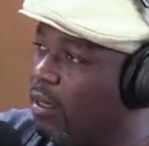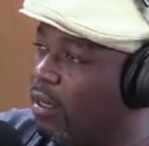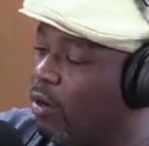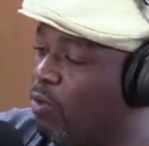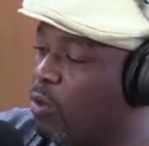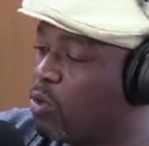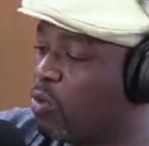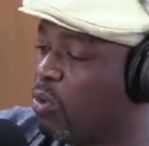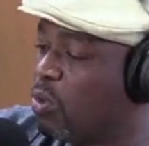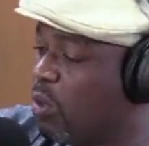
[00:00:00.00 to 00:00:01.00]
Of course,
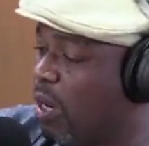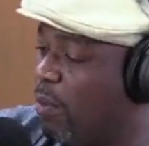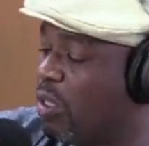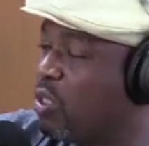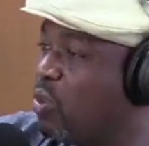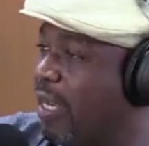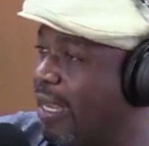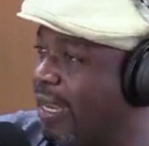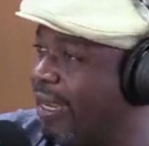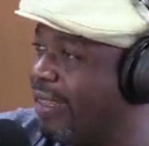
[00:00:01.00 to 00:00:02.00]
we'll not talk about the
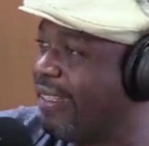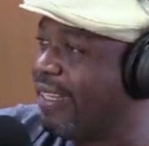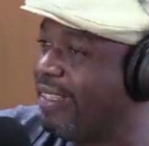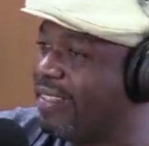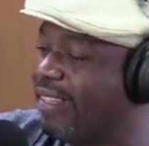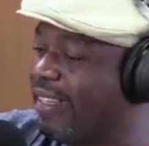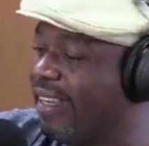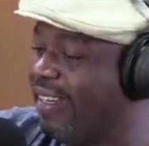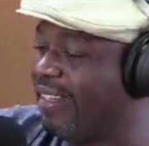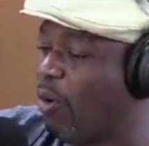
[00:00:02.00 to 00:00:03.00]
twerking and the dancing
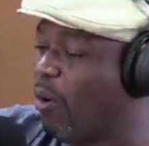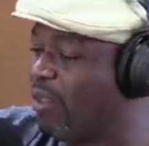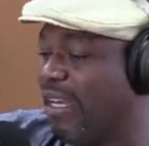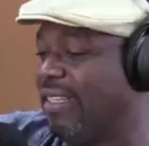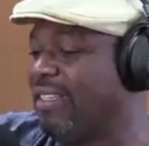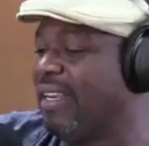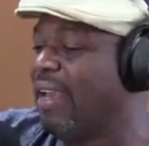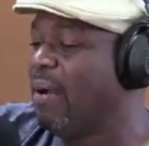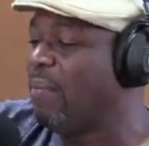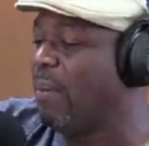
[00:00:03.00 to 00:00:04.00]
and all that,
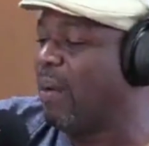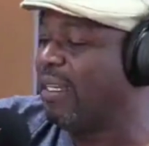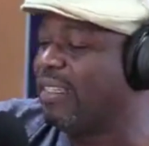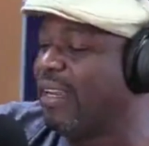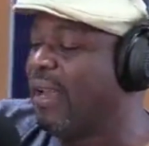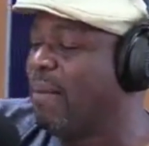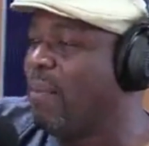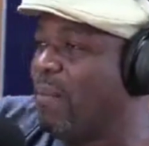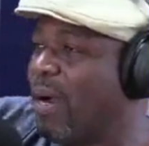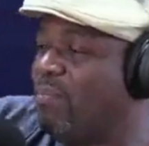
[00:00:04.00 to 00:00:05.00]
but
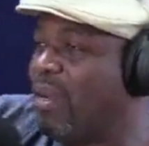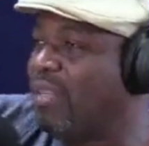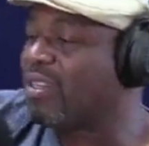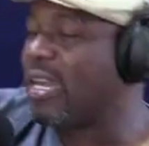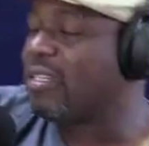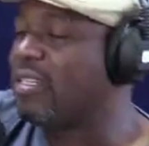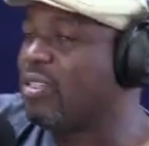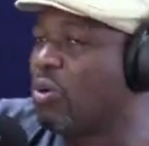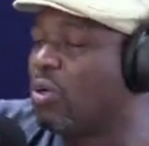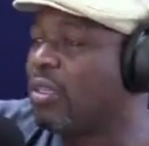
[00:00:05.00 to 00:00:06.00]
my main thrust is
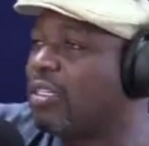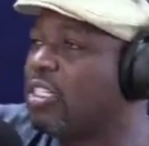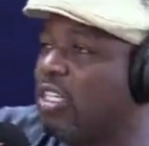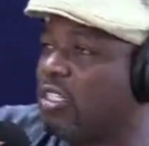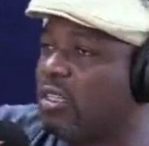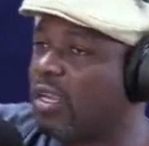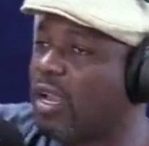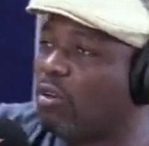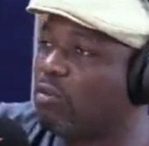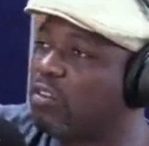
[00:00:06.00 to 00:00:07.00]
on the teaching, the
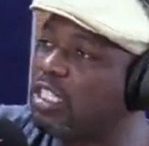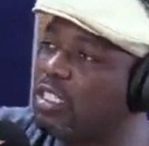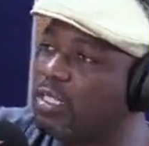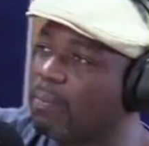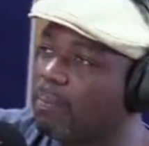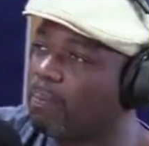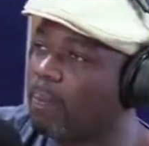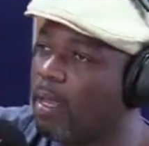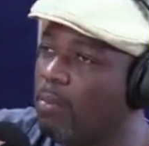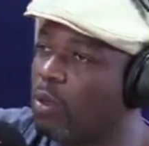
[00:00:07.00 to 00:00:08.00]
kind of teaching,
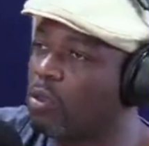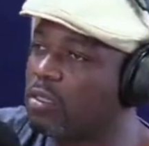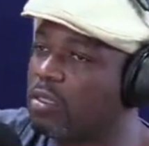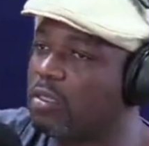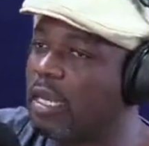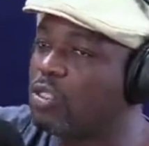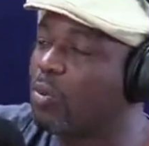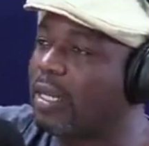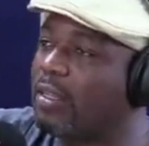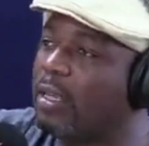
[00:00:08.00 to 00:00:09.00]
because that's
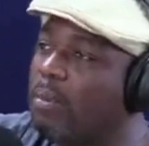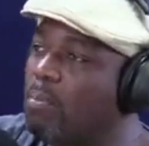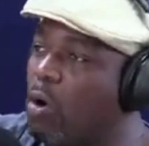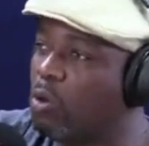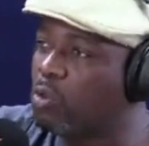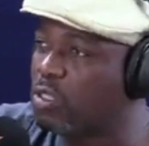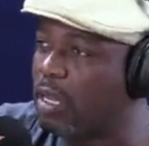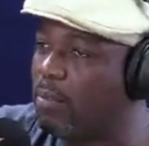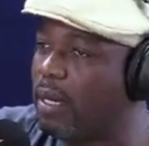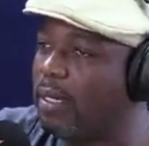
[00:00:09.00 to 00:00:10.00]
what then molds
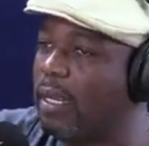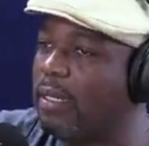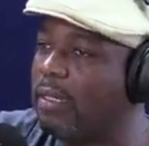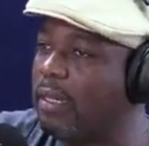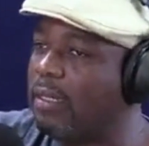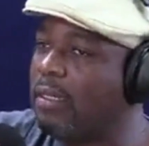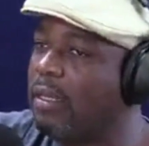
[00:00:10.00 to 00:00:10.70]
someone, and then